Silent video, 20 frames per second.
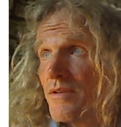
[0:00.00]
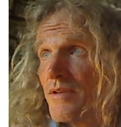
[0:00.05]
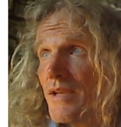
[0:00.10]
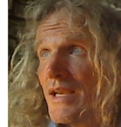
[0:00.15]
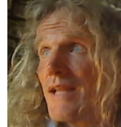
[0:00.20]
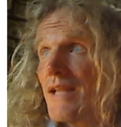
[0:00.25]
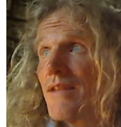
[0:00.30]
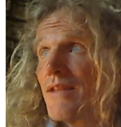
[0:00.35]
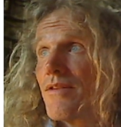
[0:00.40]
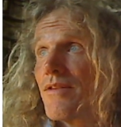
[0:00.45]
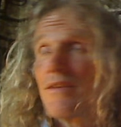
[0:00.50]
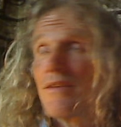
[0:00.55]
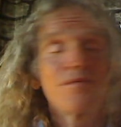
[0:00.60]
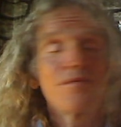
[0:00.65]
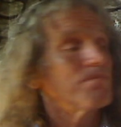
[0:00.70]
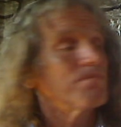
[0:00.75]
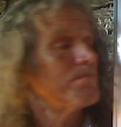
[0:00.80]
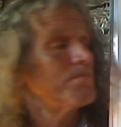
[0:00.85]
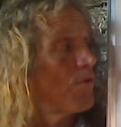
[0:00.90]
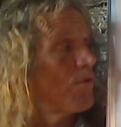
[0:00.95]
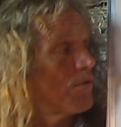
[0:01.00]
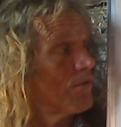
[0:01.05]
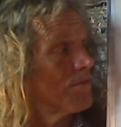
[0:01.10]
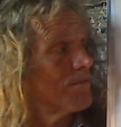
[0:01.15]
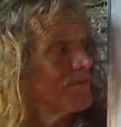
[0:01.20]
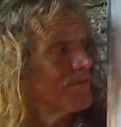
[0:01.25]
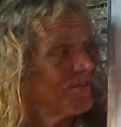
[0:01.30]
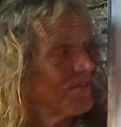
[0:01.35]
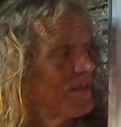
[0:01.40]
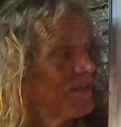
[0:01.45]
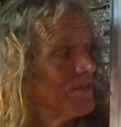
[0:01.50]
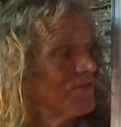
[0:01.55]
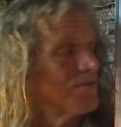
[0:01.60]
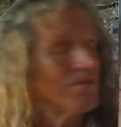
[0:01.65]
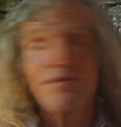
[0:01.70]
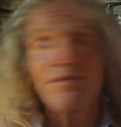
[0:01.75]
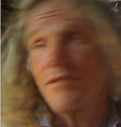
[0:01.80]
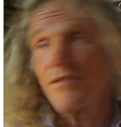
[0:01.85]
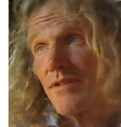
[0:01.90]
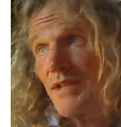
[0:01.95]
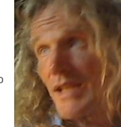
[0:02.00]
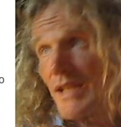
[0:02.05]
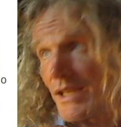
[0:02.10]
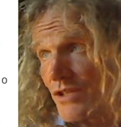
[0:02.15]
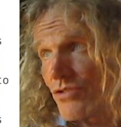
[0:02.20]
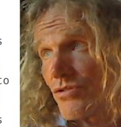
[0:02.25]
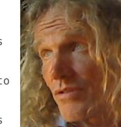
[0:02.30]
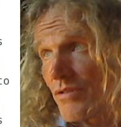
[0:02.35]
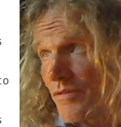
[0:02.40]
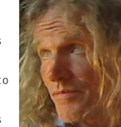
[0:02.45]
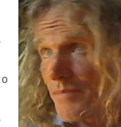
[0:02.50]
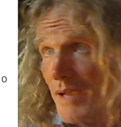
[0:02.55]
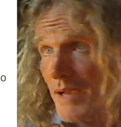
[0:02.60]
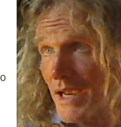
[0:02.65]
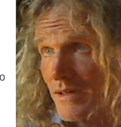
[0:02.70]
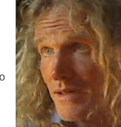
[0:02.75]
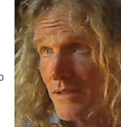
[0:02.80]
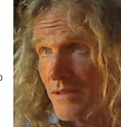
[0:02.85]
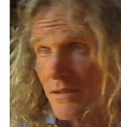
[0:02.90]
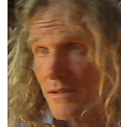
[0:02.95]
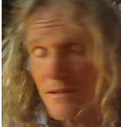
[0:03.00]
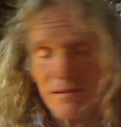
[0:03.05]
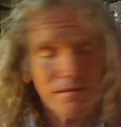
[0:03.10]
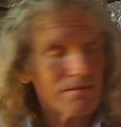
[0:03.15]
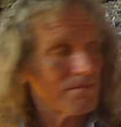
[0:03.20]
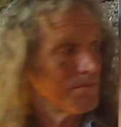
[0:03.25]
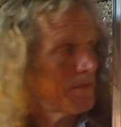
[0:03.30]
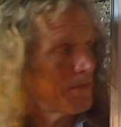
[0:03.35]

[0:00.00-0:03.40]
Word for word: And this polarization is the nature of magnetism.